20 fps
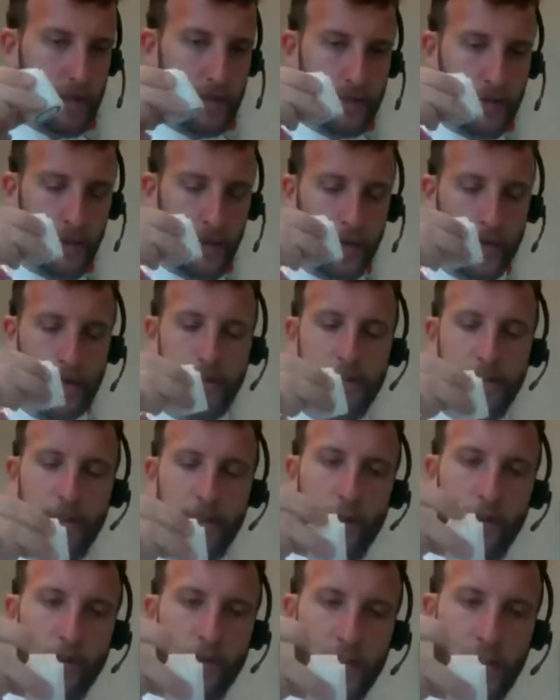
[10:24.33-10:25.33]
So this
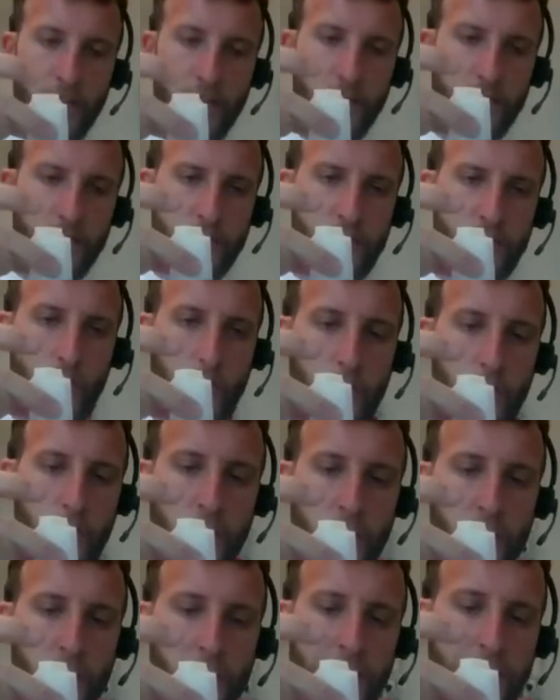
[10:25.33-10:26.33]
screw stays on top
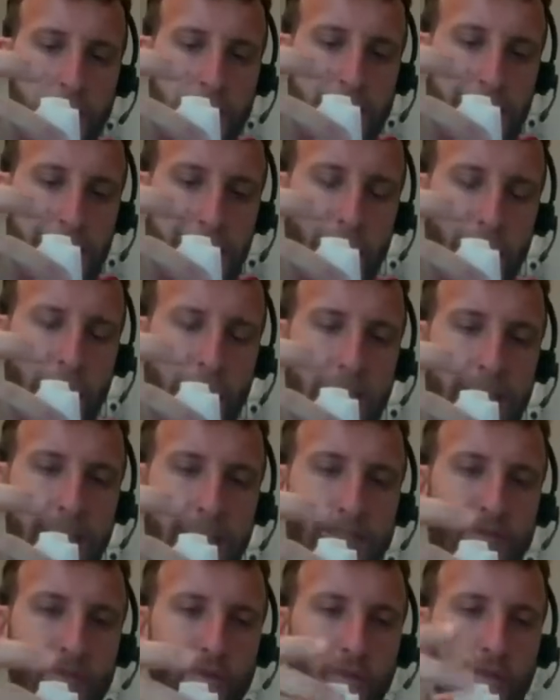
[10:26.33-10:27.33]
and it allows
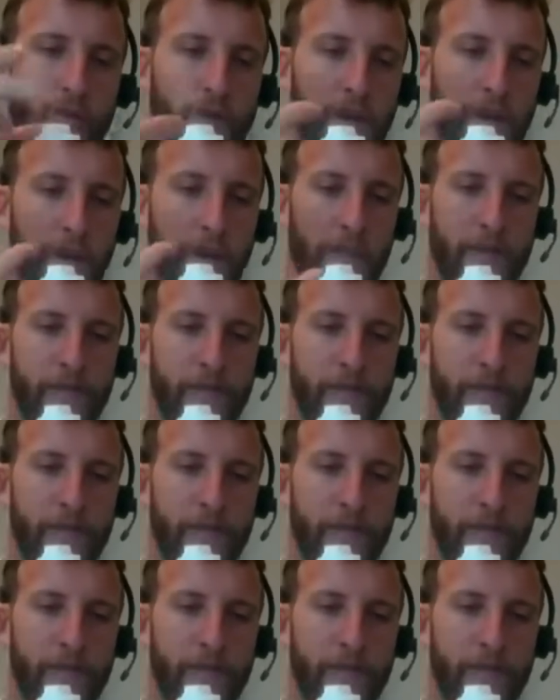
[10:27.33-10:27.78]
us to